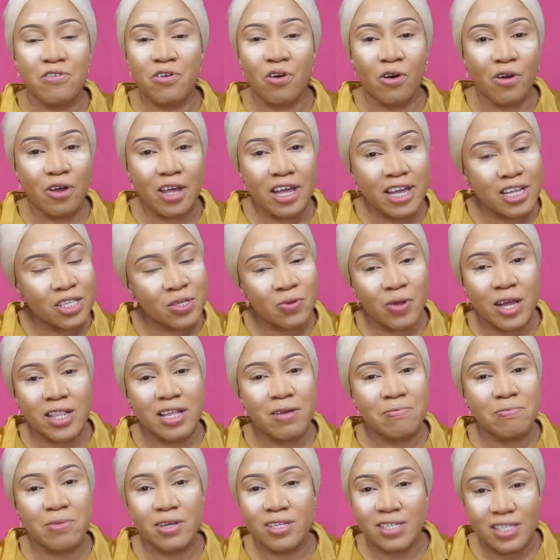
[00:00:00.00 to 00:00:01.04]
If you're into
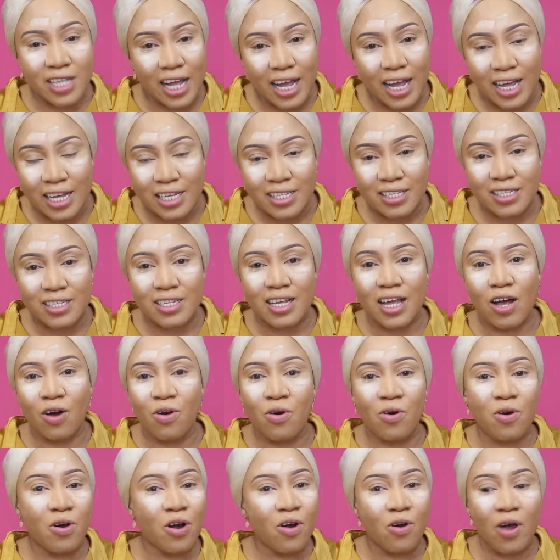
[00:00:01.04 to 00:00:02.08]
any business,
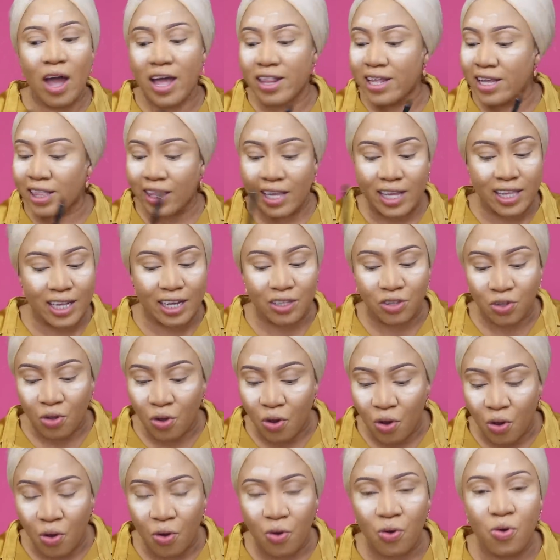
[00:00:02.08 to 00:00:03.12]
anything at
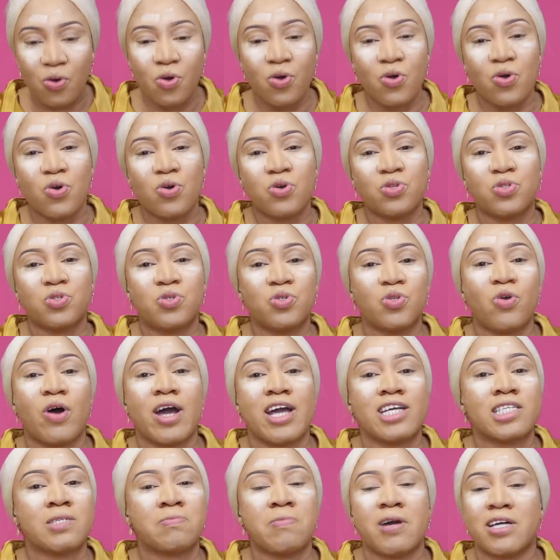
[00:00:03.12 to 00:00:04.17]
all, do
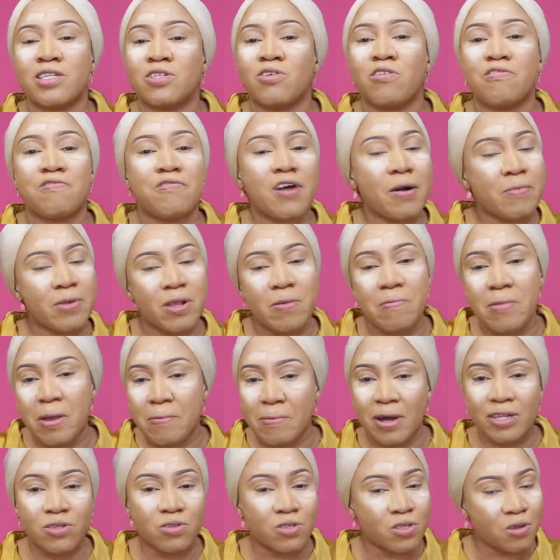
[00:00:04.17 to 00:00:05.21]
not expect your family
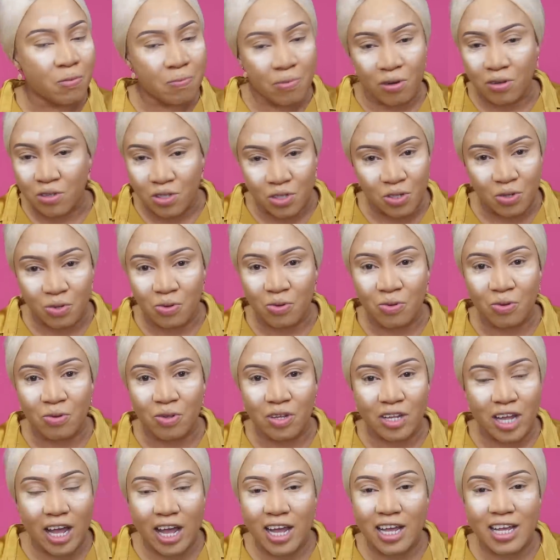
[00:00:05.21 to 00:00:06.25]
member to support you.
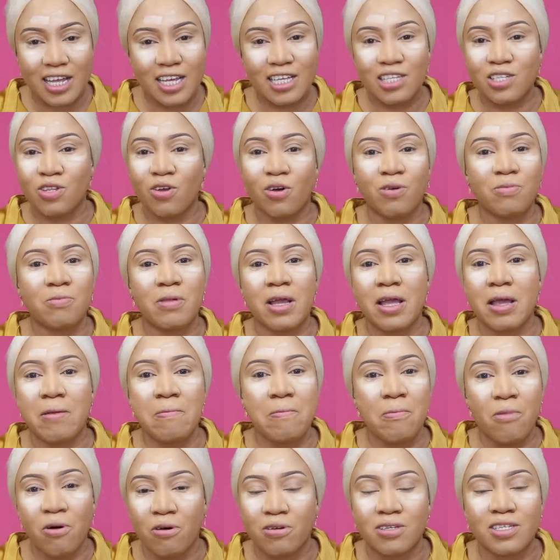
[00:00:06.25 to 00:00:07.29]
Yeah, it's not a
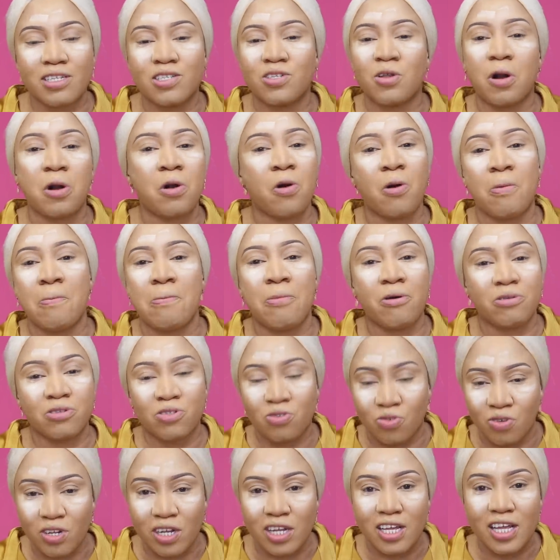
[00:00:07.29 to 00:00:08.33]
must, it's not
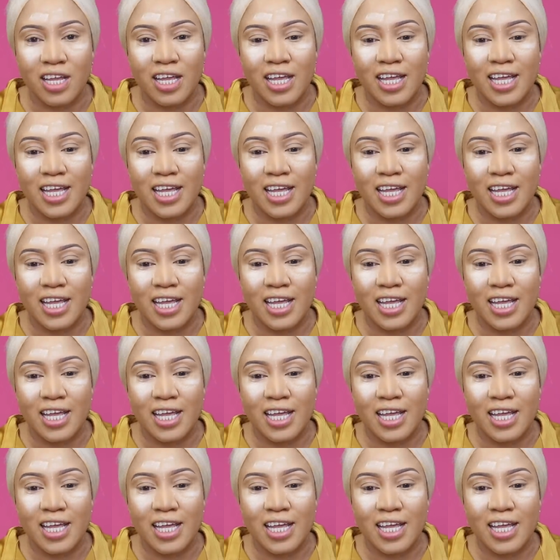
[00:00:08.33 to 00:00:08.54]
compulsory.